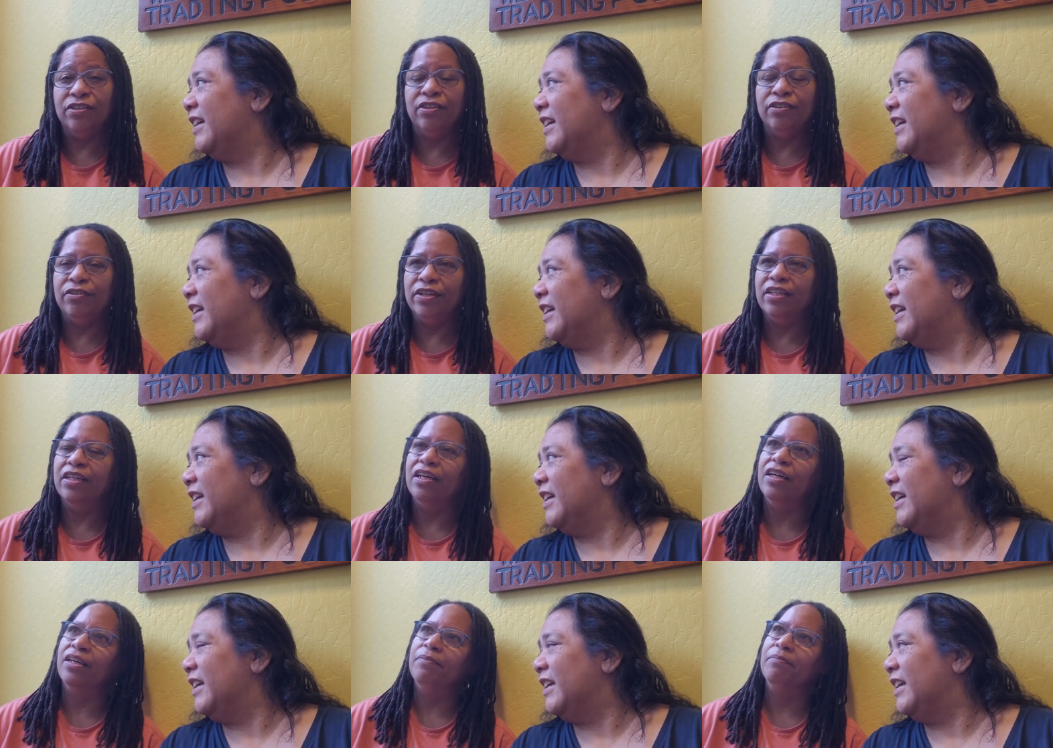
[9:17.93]
Speaker 1: too, and
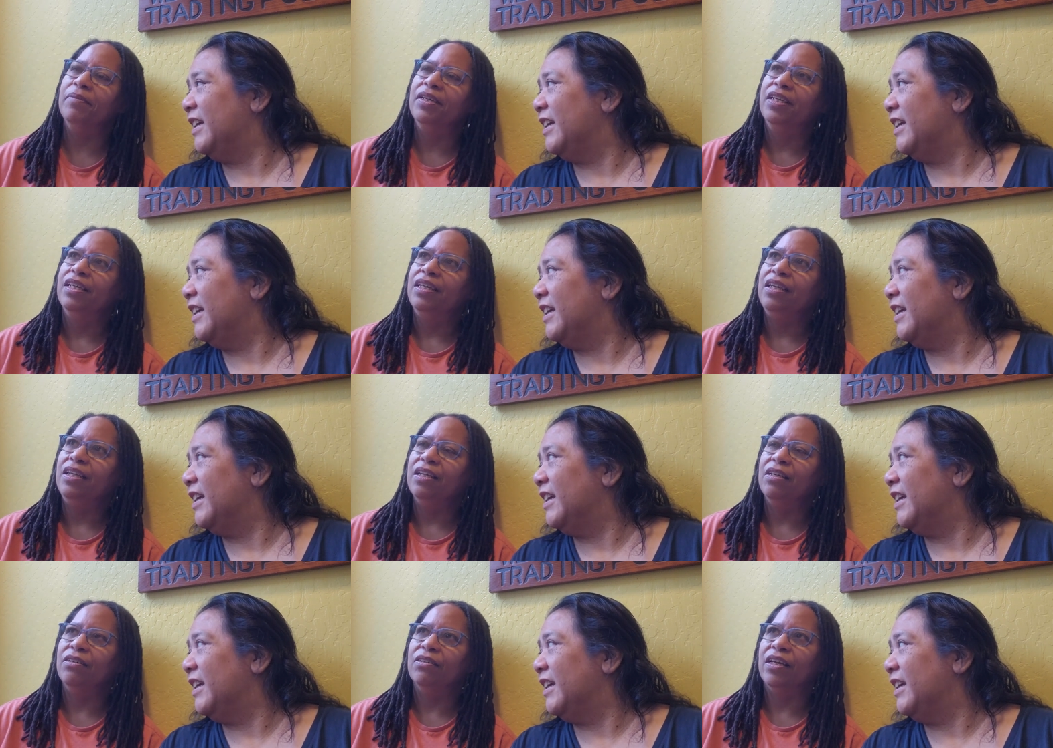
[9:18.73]
the, um, you
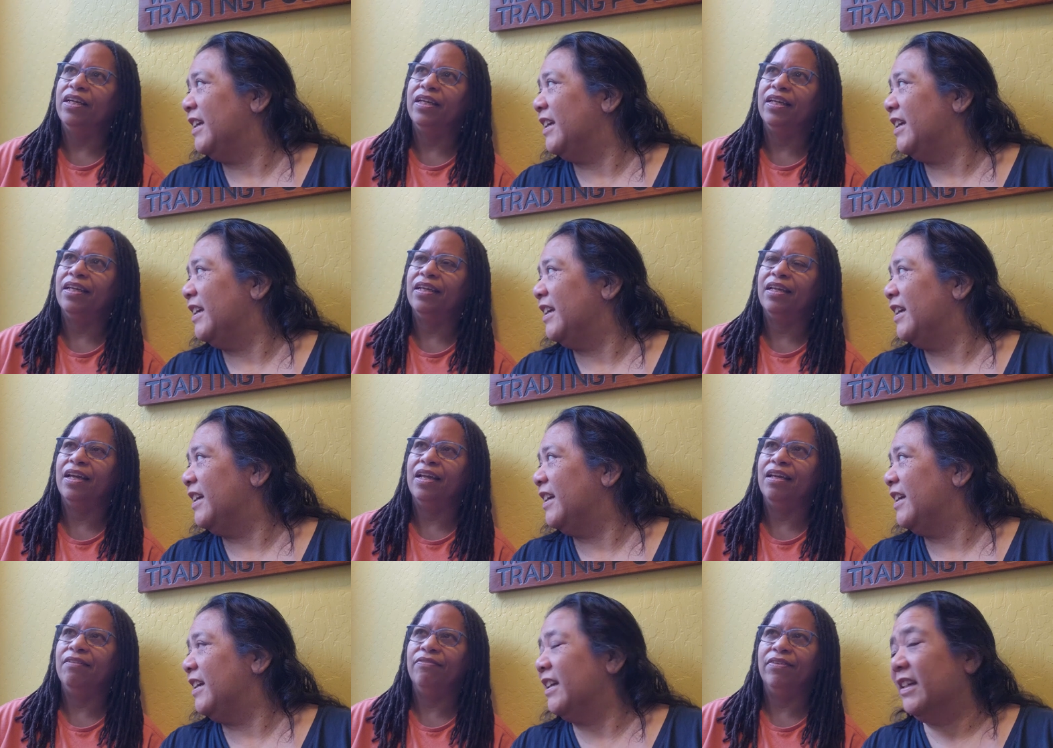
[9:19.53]
know, like
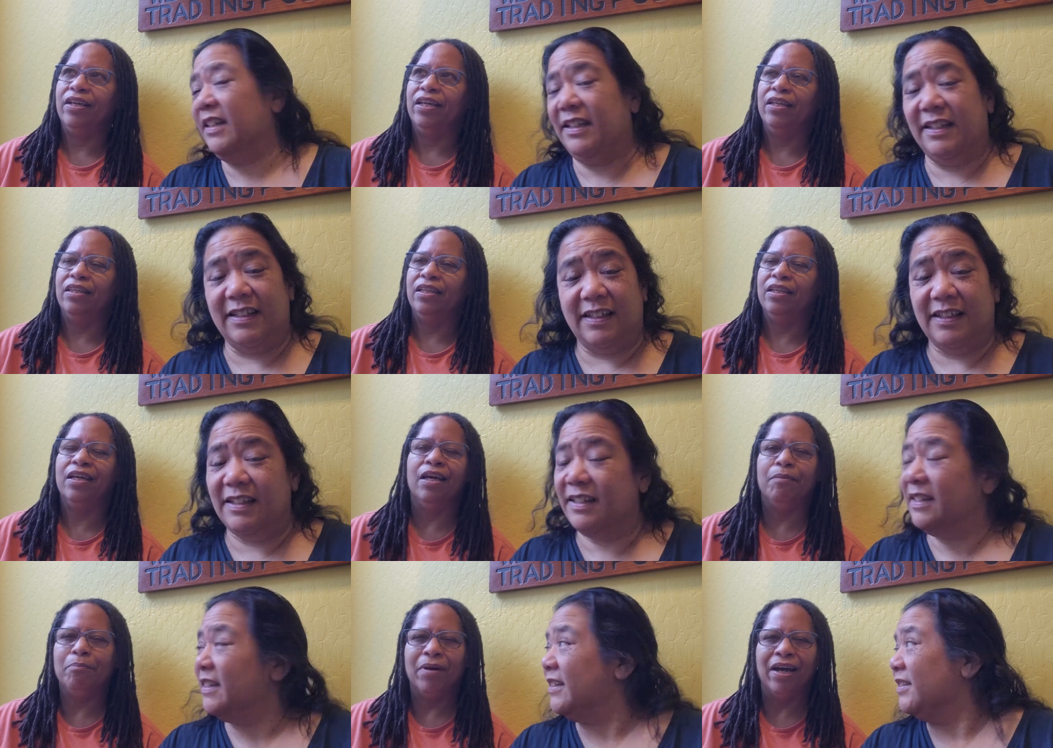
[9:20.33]
kind of like the
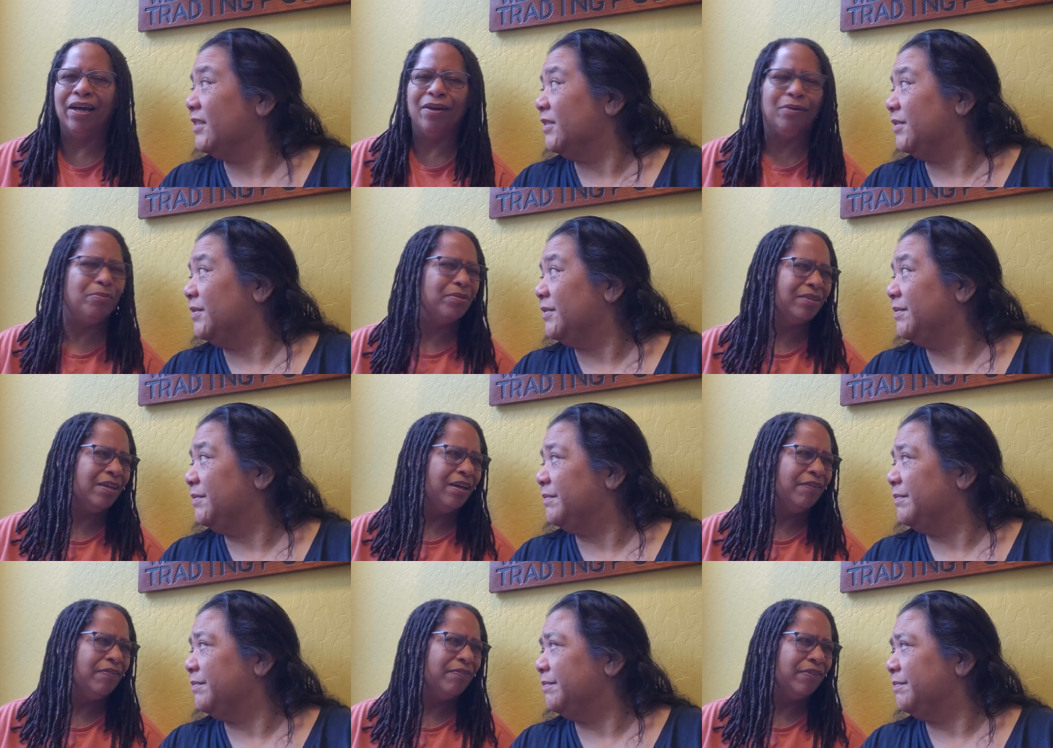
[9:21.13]
gut biome
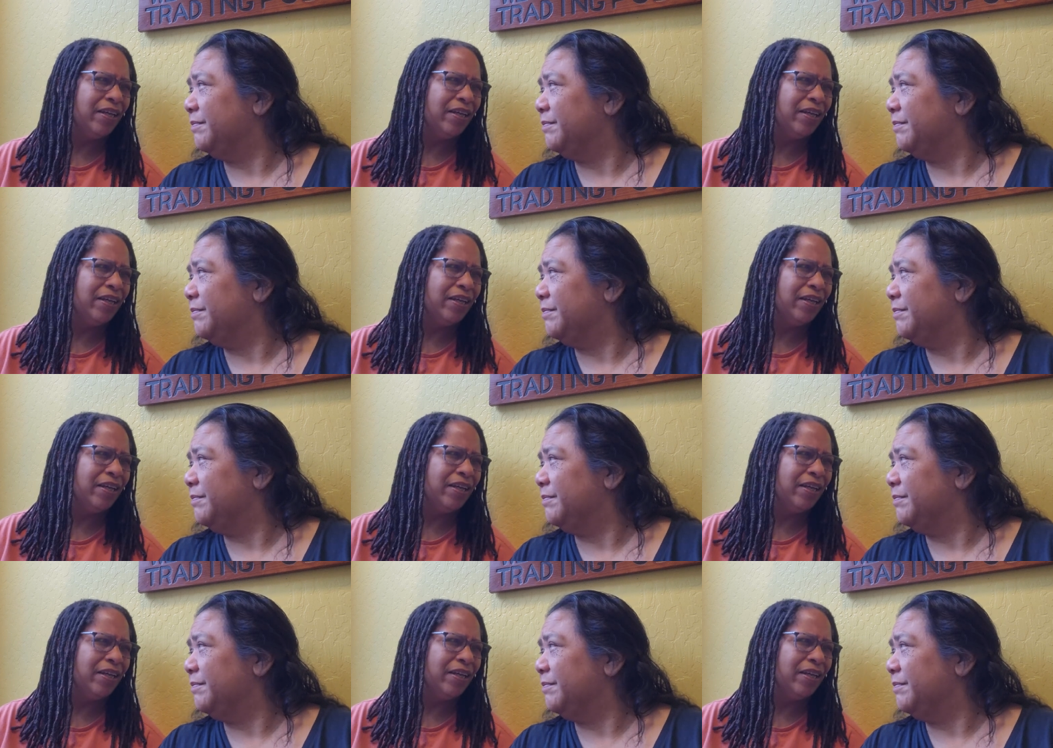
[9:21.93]
stuff.